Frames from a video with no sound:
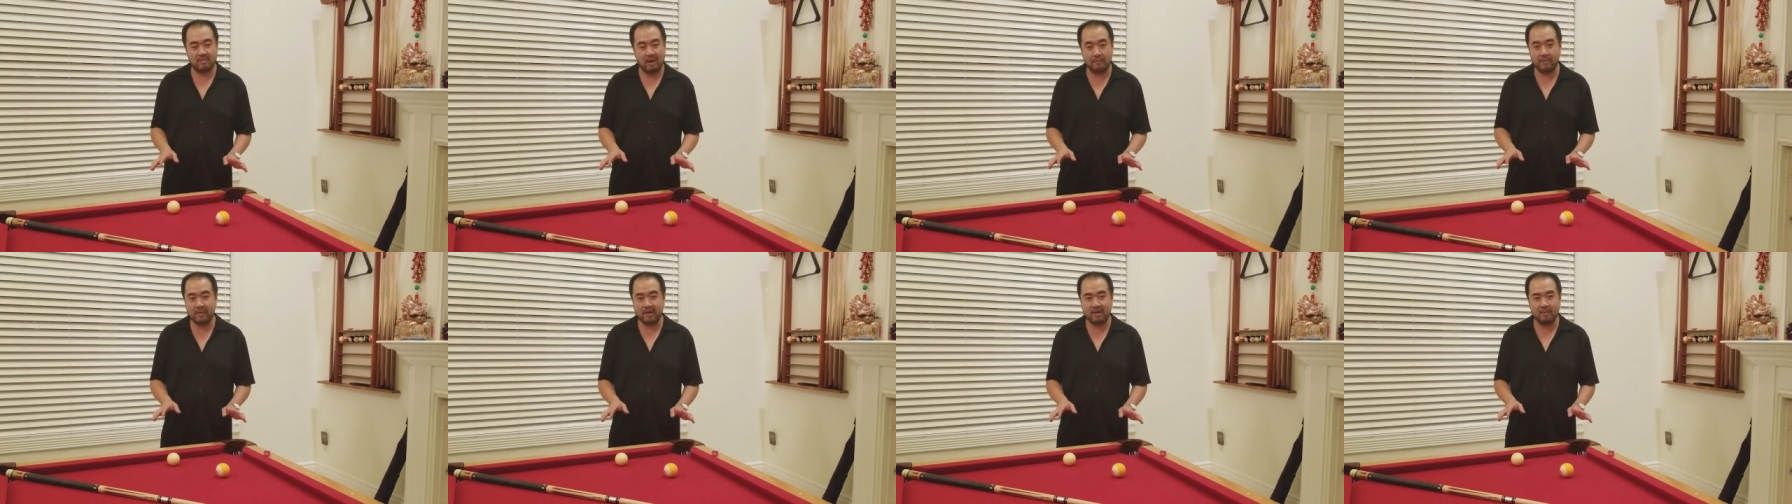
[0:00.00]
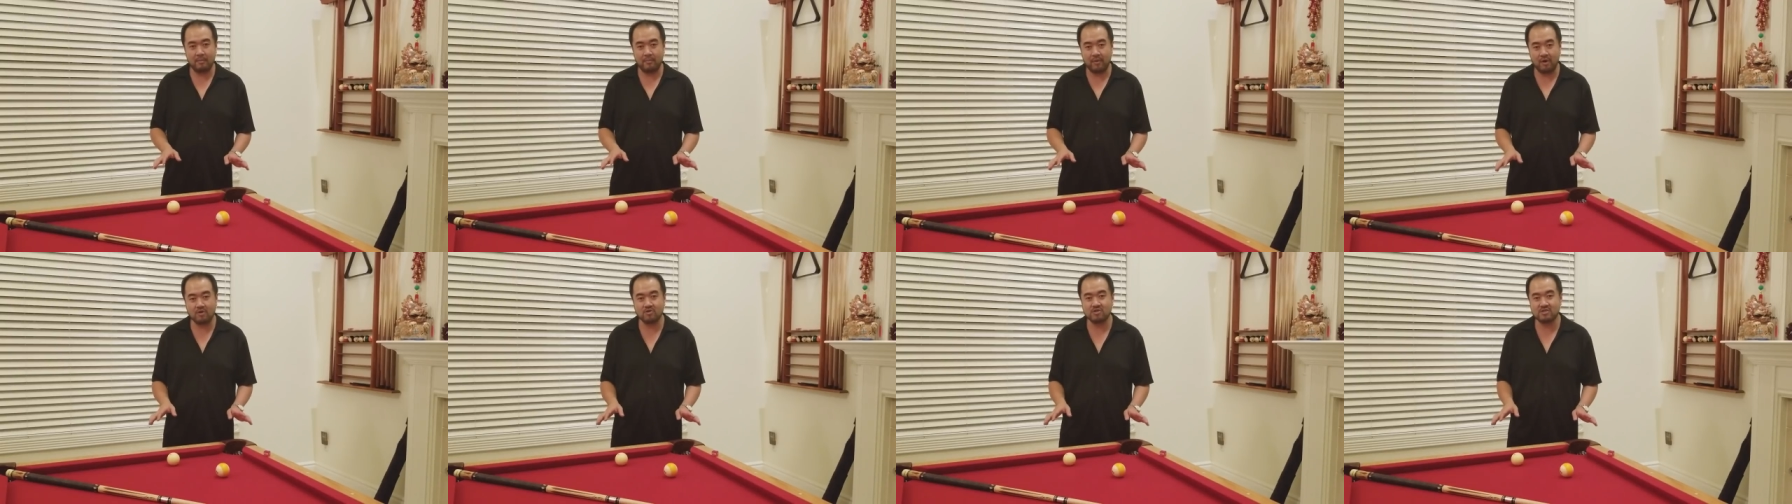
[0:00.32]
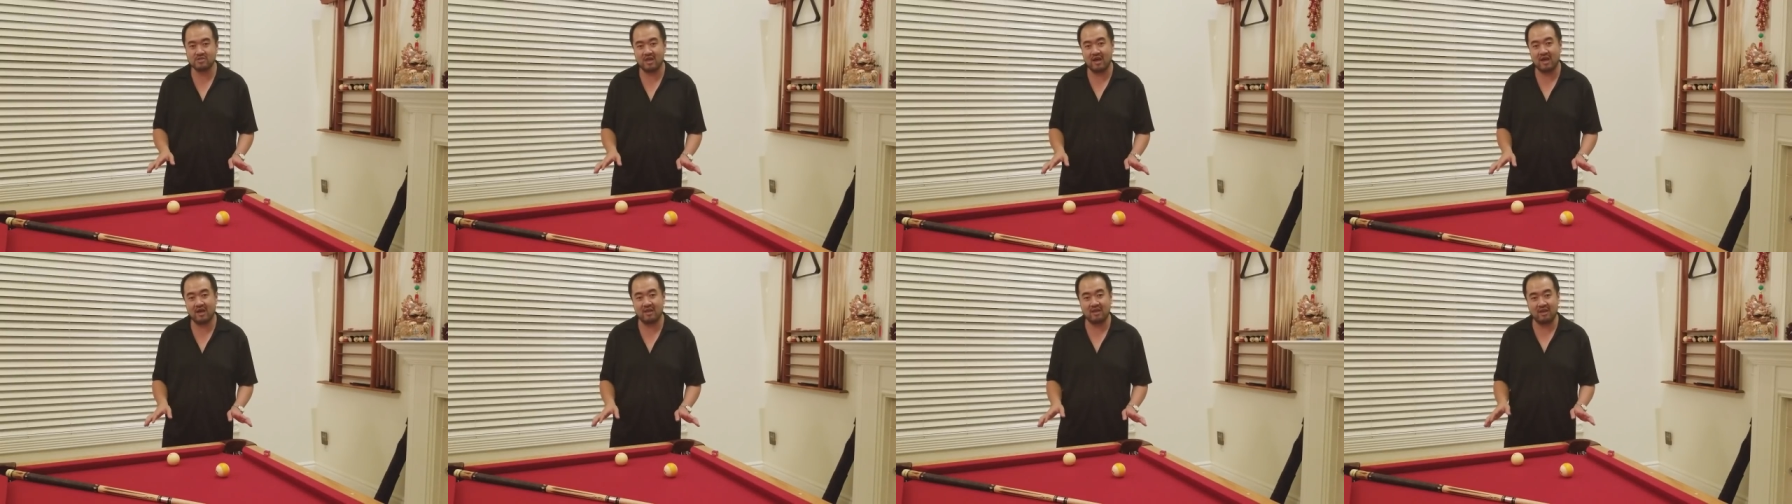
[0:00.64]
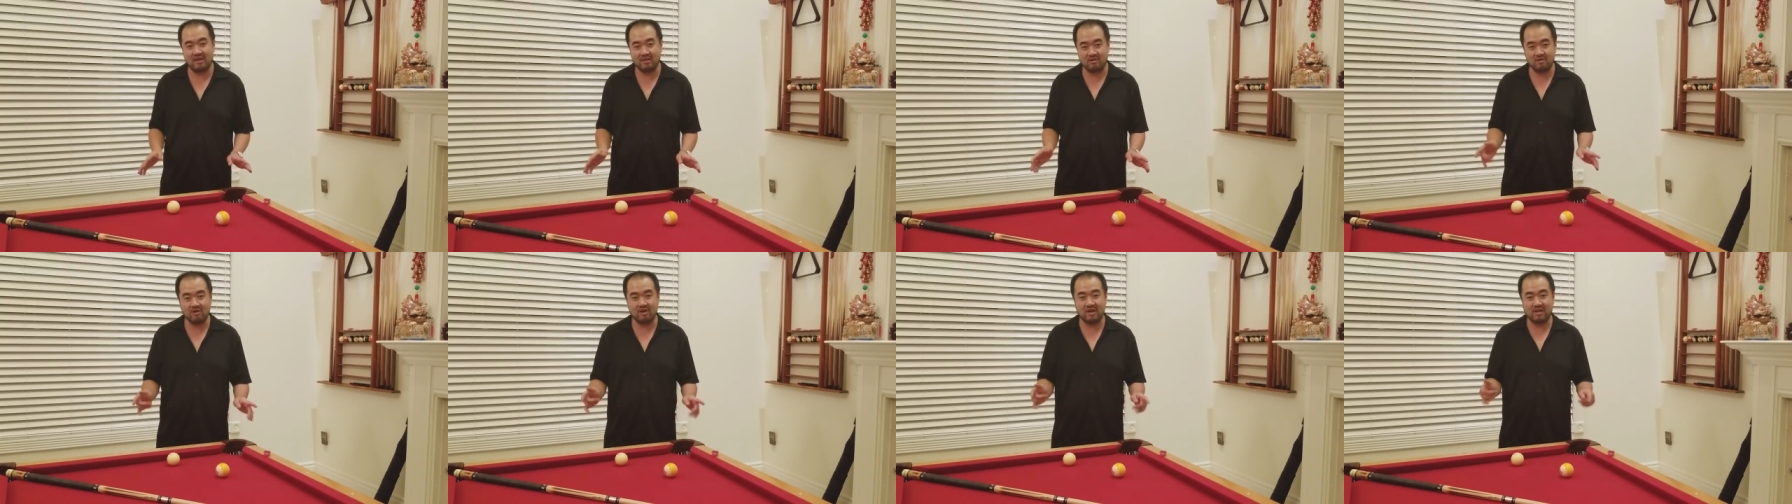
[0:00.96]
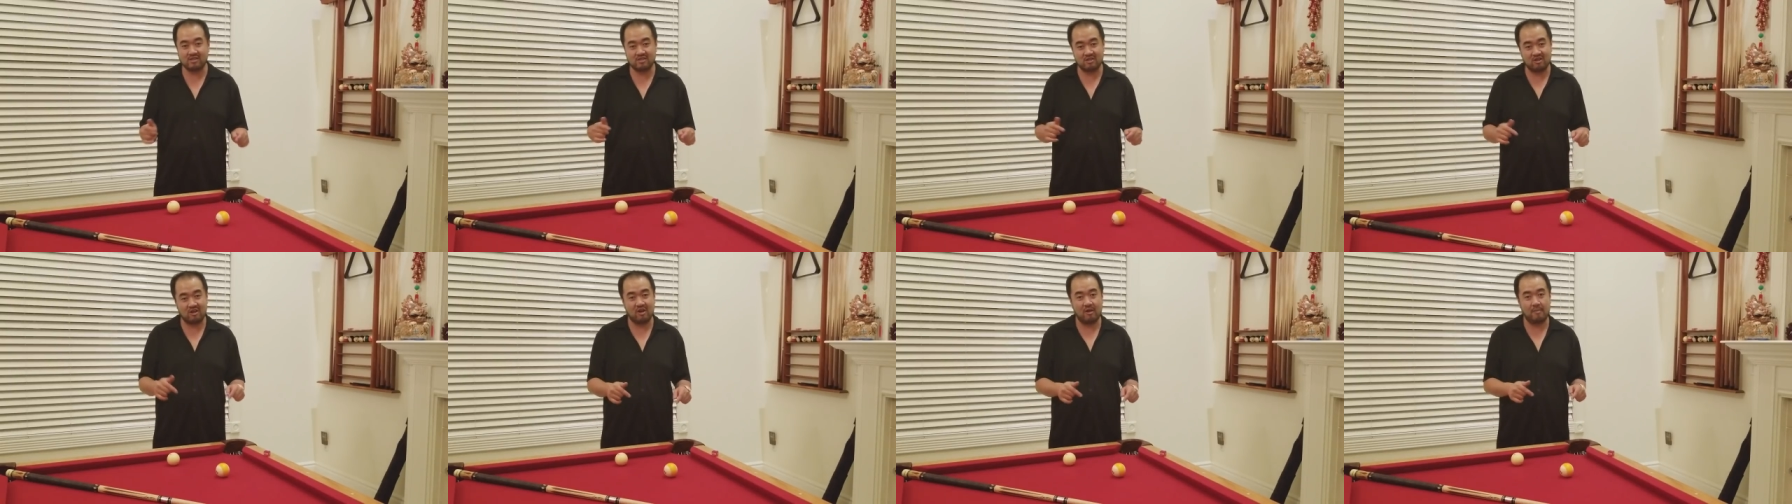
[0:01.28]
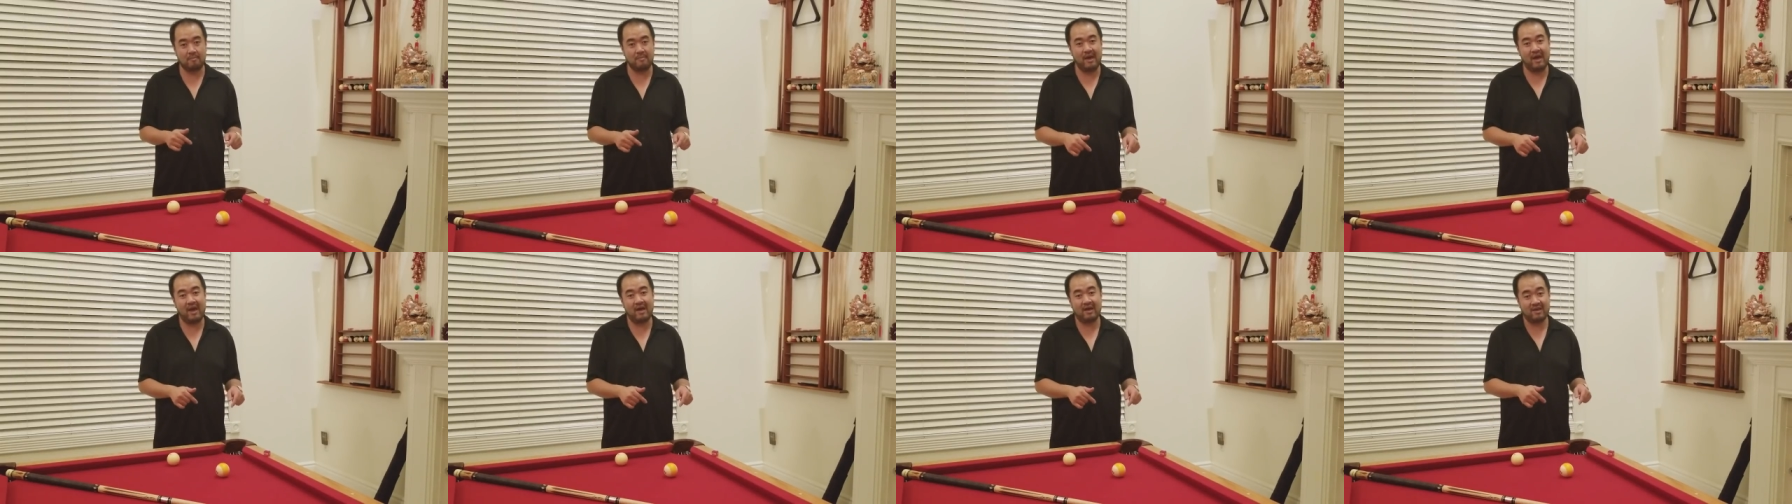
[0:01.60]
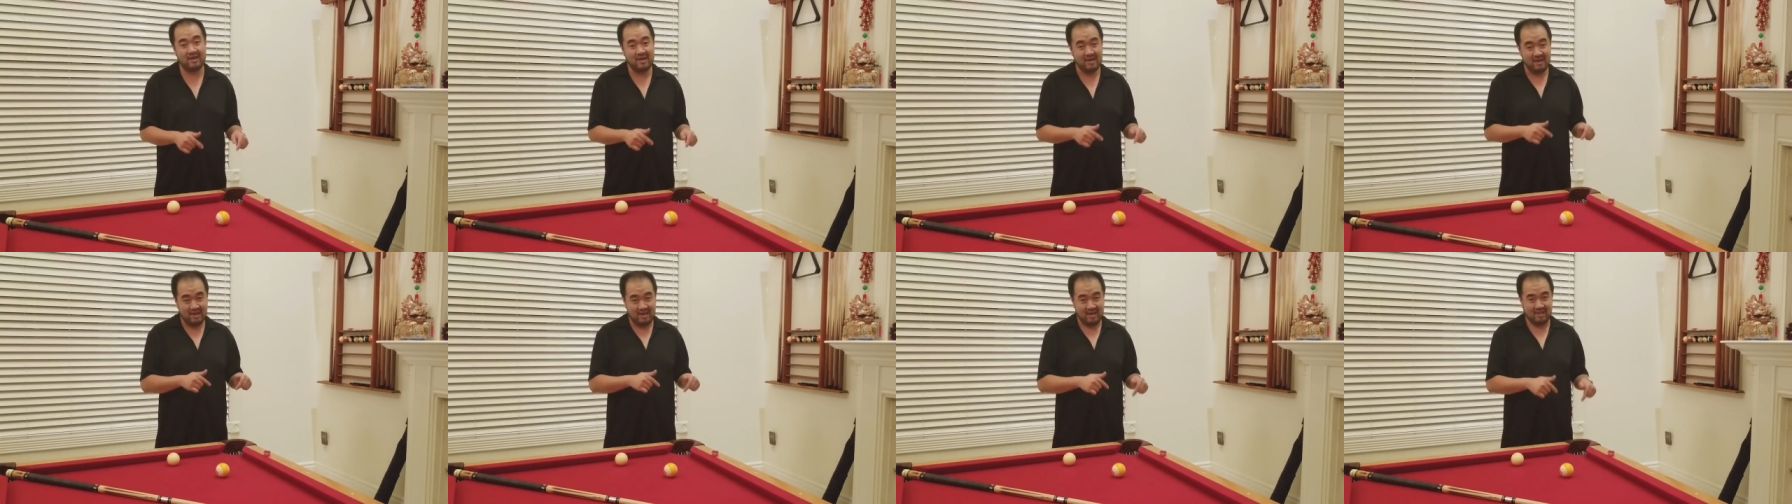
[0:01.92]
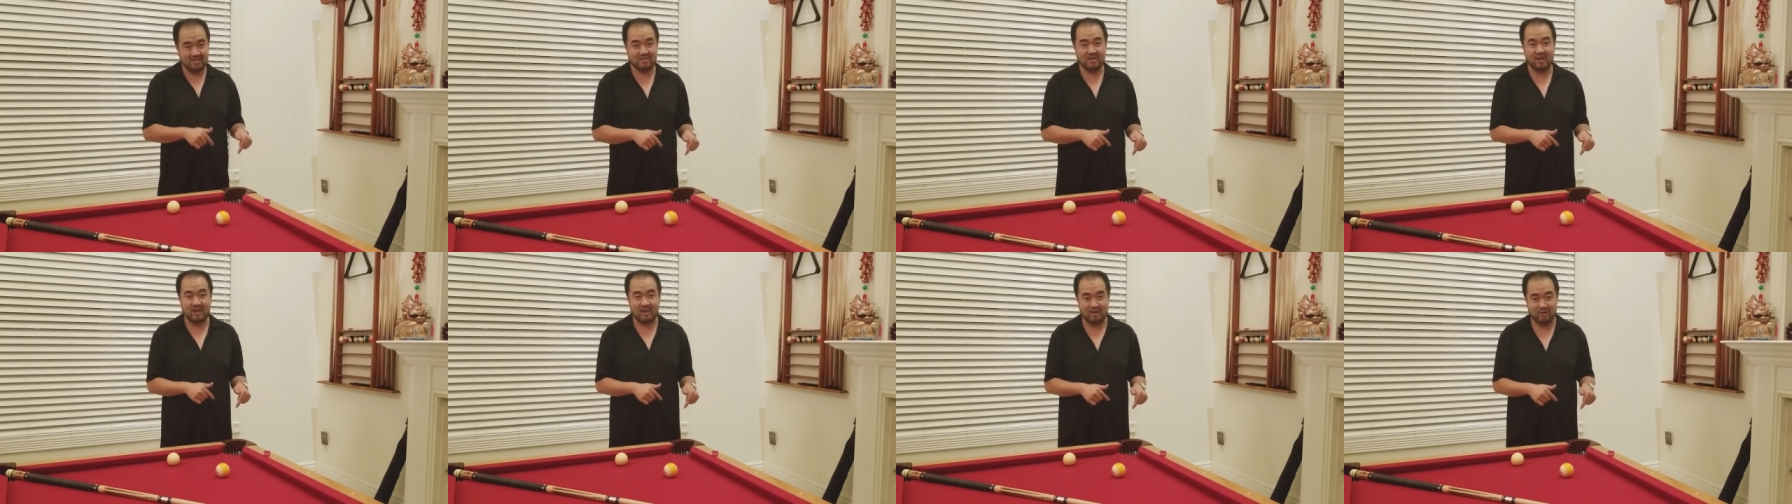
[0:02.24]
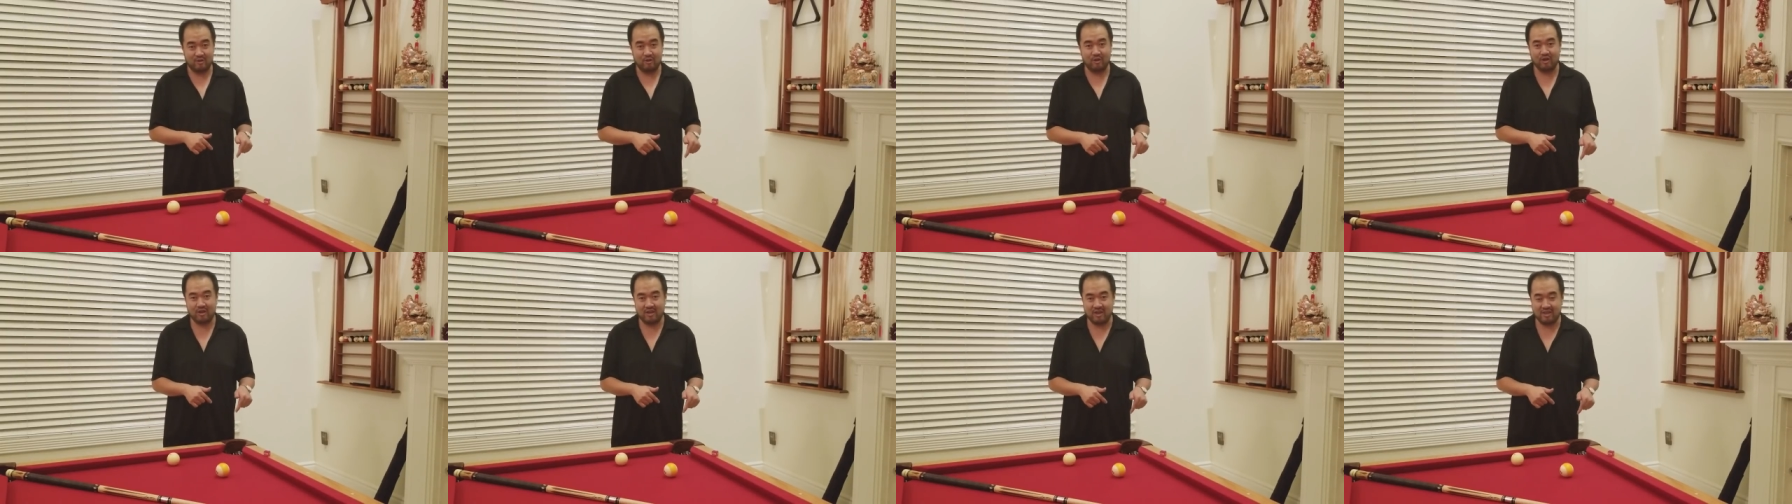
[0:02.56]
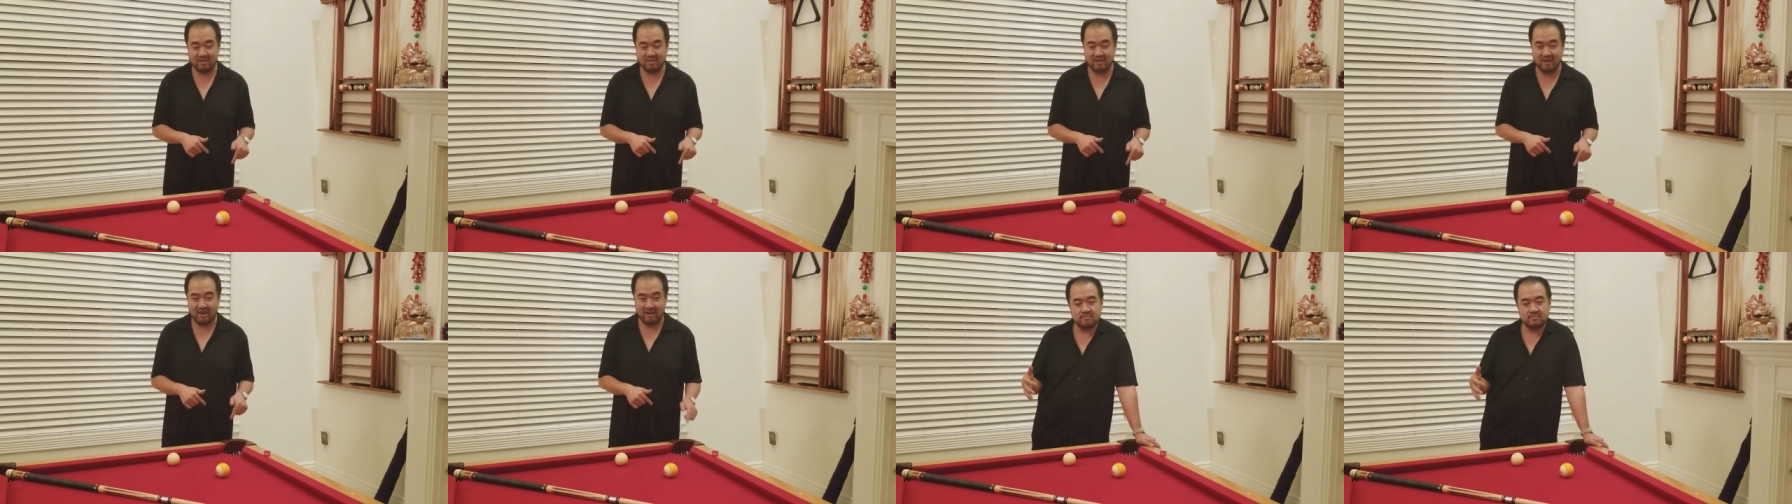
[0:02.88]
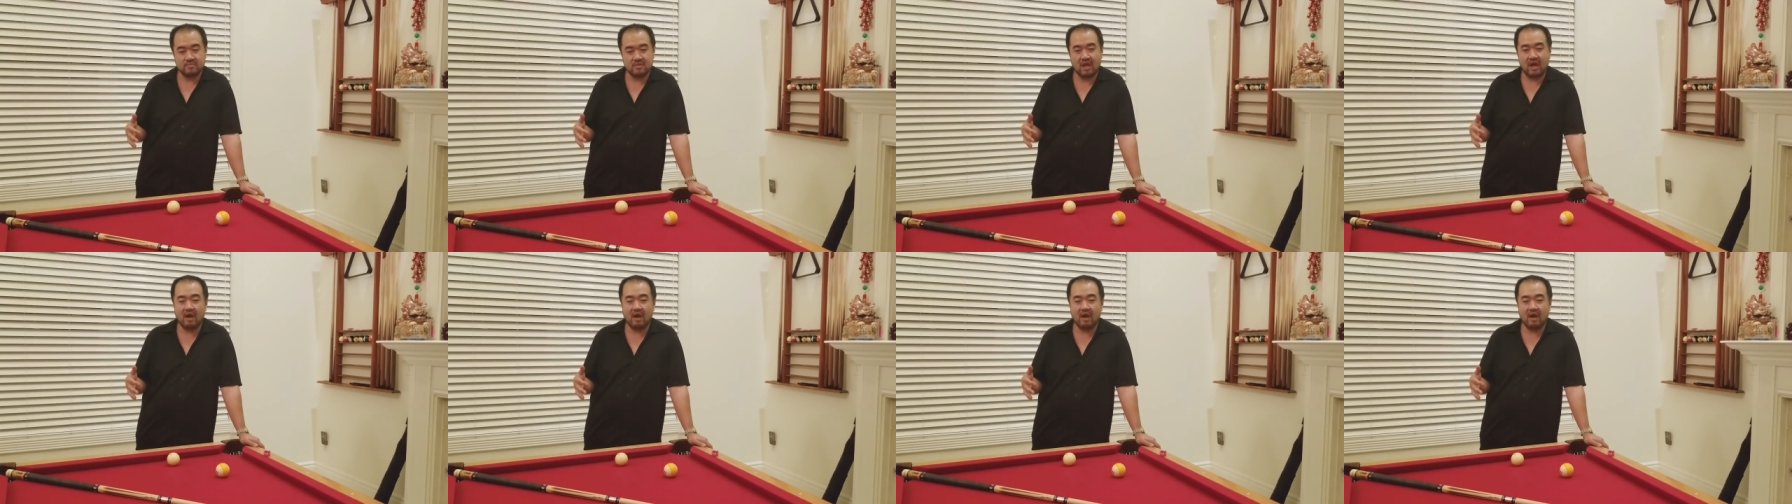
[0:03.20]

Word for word: I'm going to post that, and you guys should come back and take a look at that.